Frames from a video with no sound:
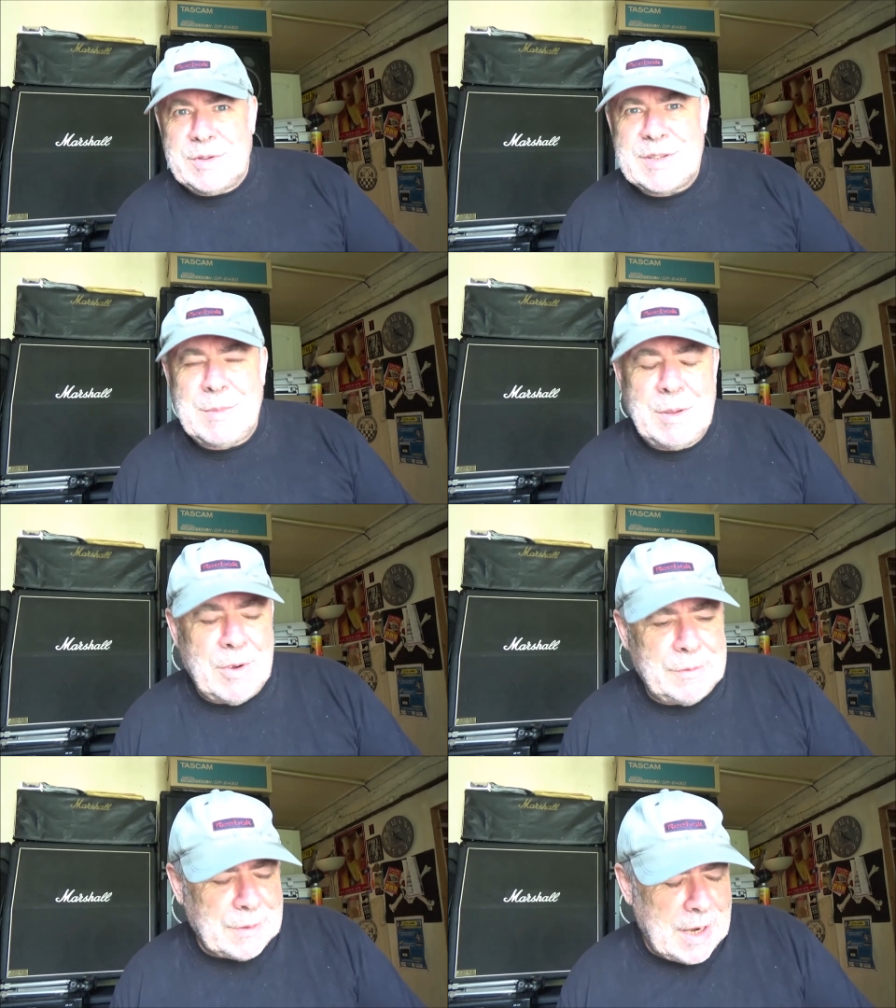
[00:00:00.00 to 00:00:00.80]
to be
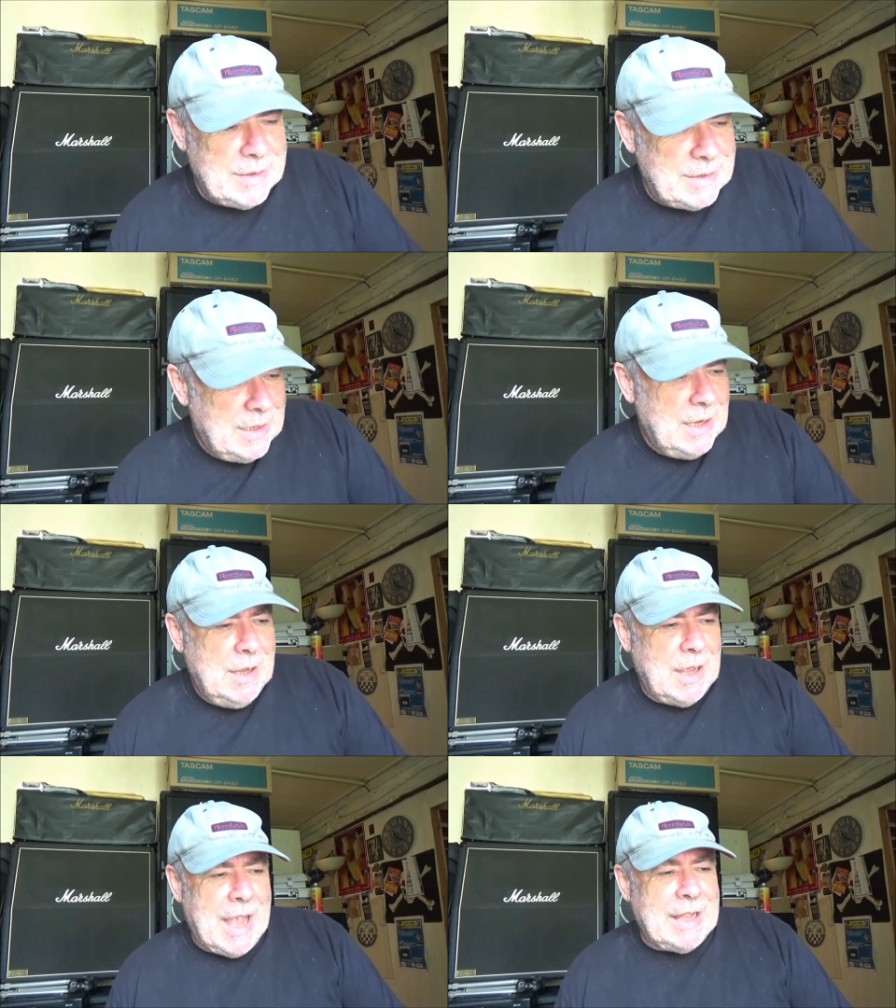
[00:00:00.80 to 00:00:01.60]
my friend,
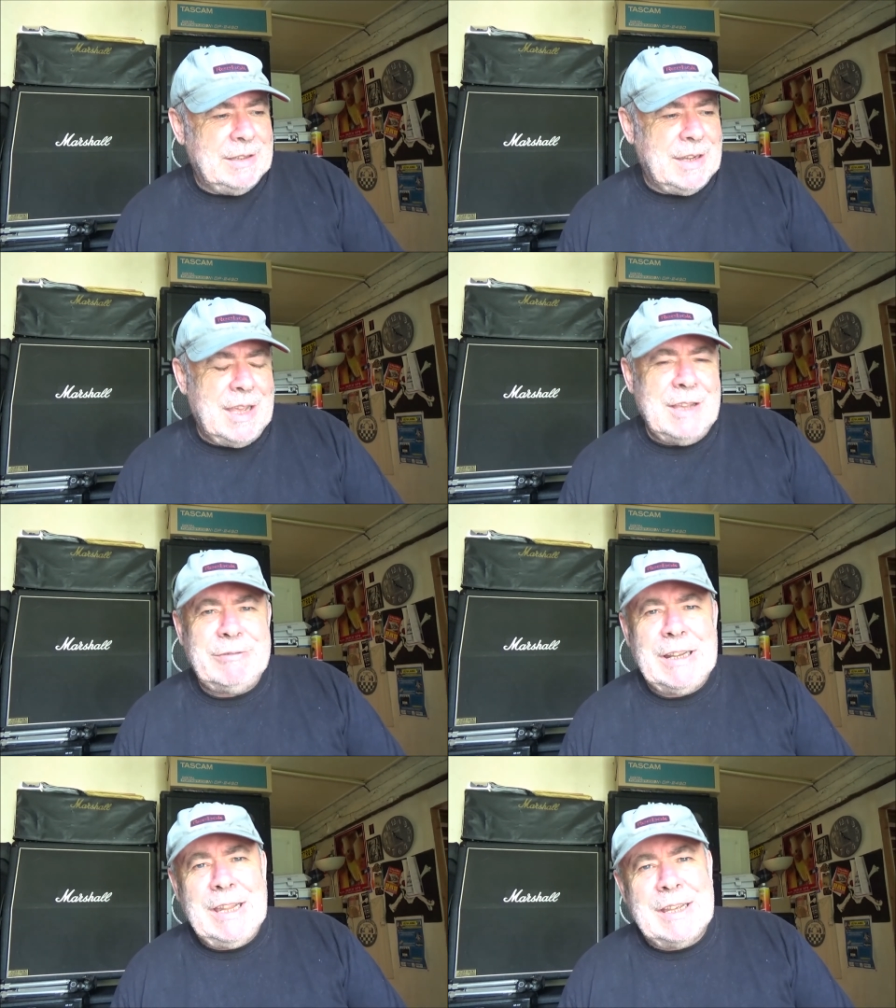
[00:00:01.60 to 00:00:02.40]
and it
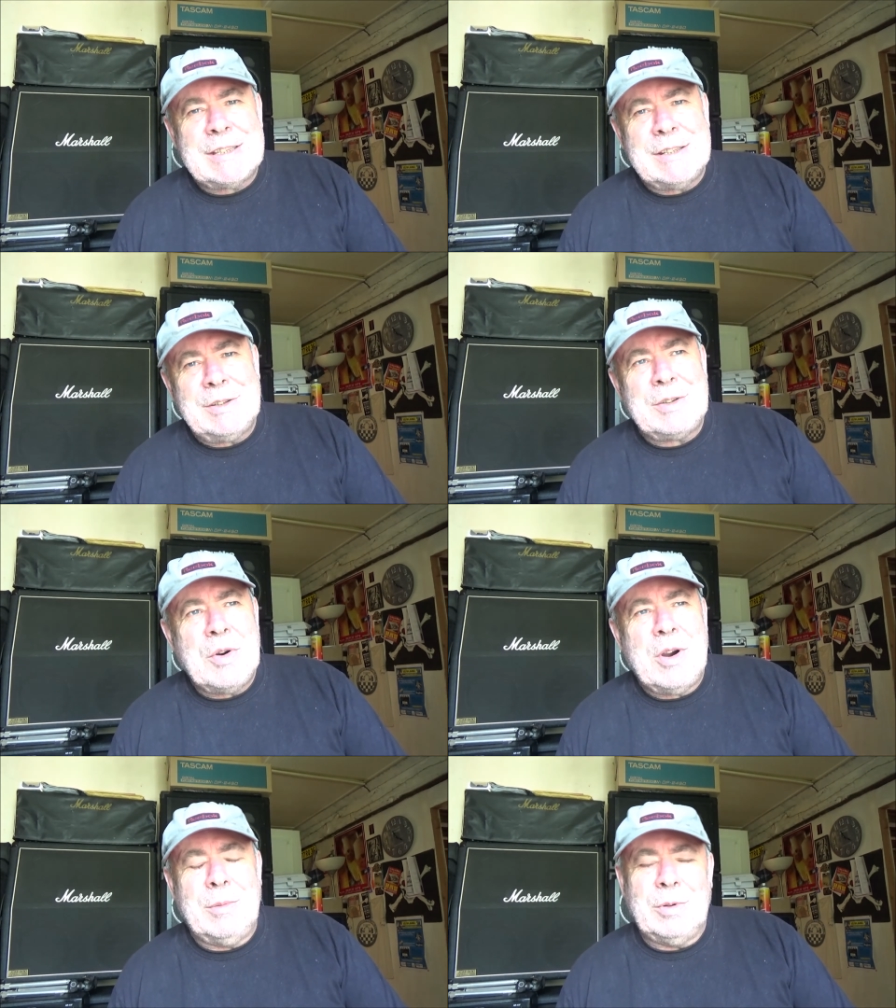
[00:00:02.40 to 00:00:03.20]
really is an
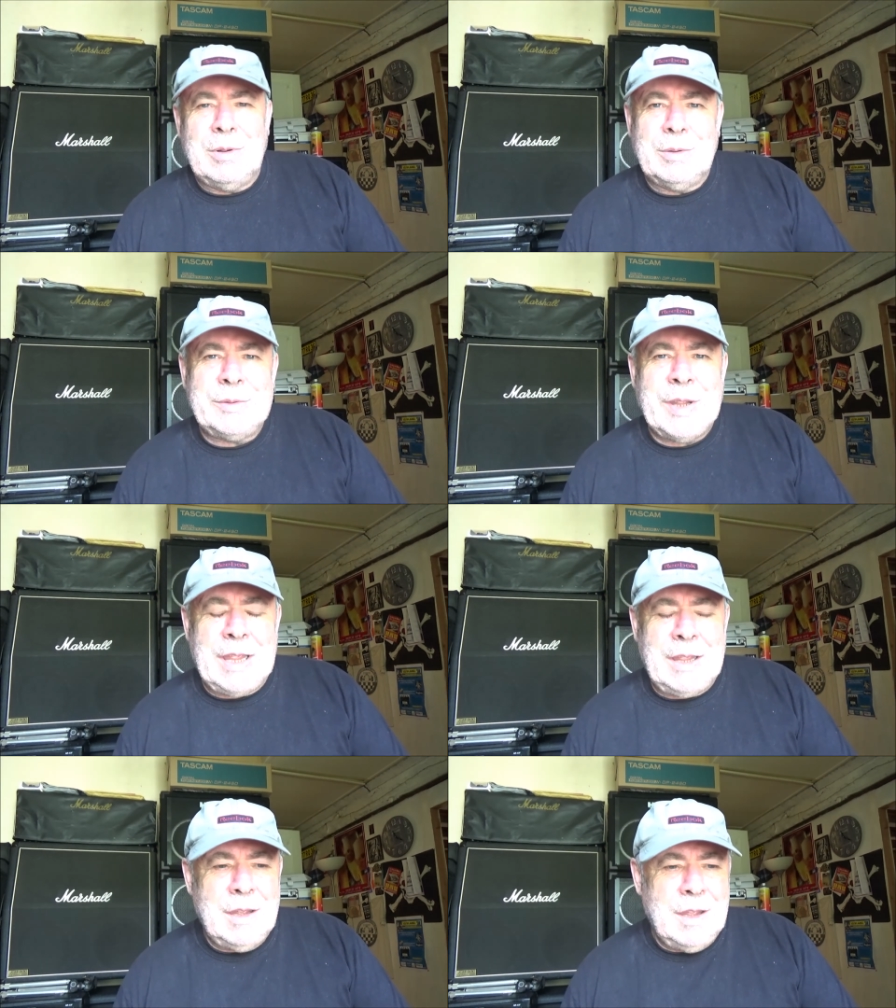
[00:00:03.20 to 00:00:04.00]
adorable little
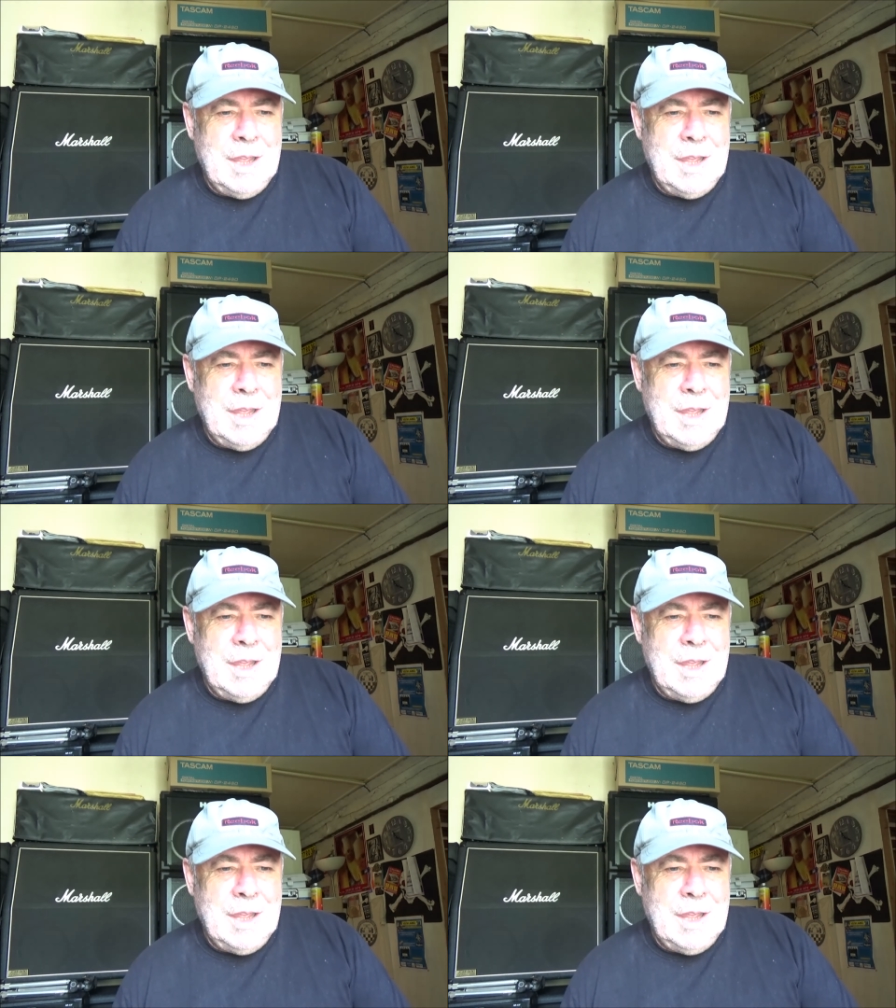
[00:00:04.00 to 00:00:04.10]
thing.